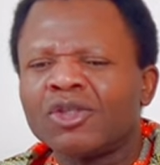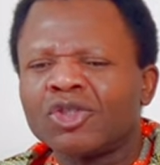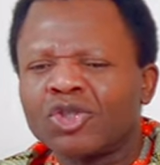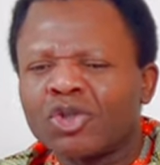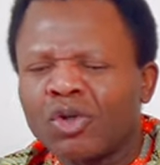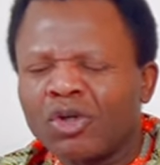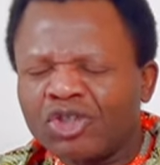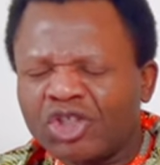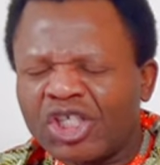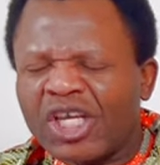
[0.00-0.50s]

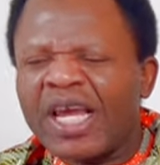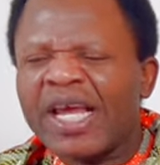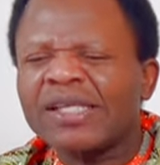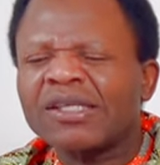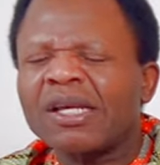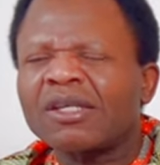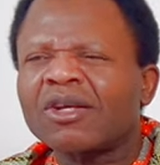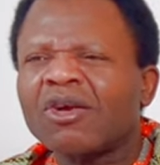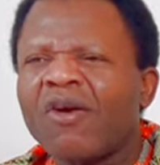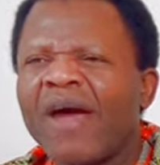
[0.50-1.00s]
through
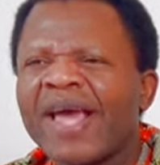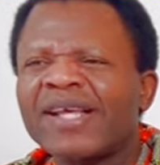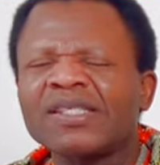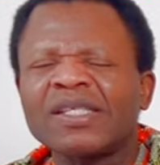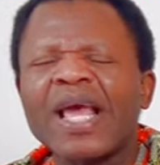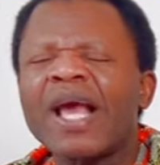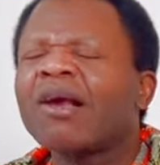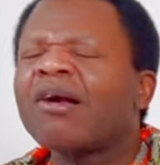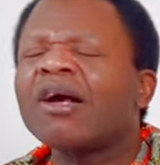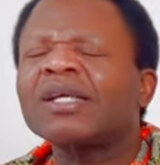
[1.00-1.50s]
Jesus Christ,
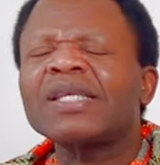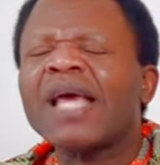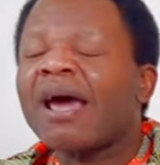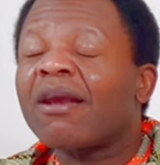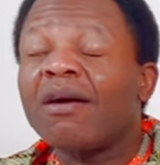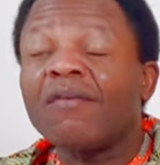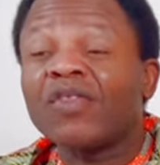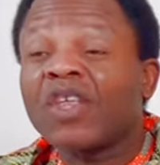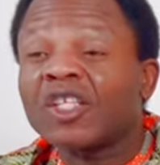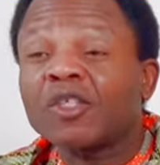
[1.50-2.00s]
take us
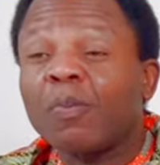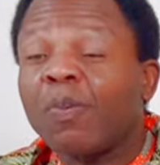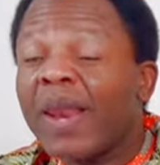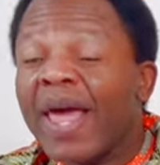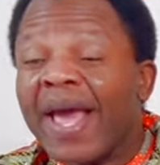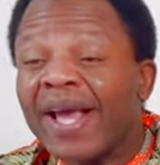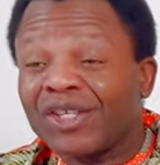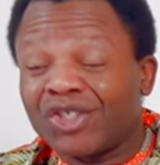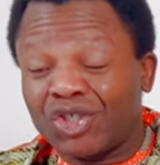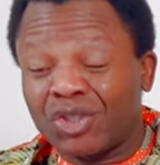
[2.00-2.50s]
out of this
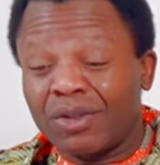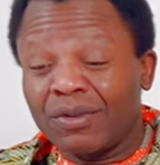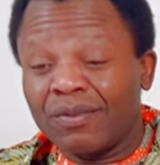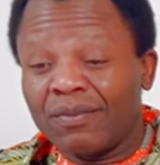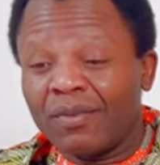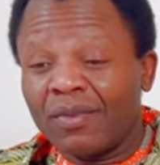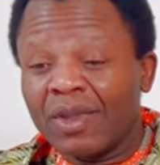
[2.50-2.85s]
place.